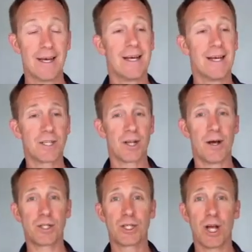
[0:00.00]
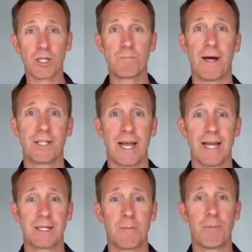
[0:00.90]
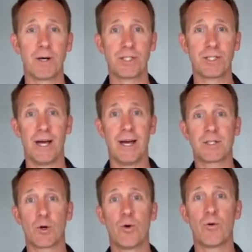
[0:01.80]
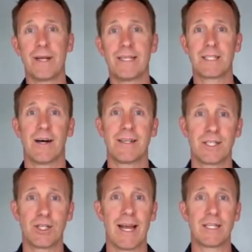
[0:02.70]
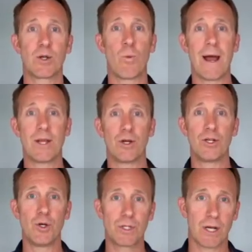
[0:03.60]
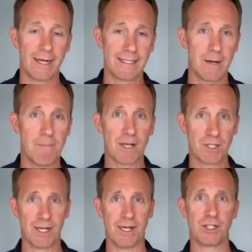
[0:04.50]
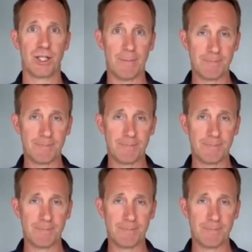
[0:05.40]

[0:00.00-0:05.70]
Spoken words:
so that just by changing the posture, it's already started to change the way you're utilising the musculature.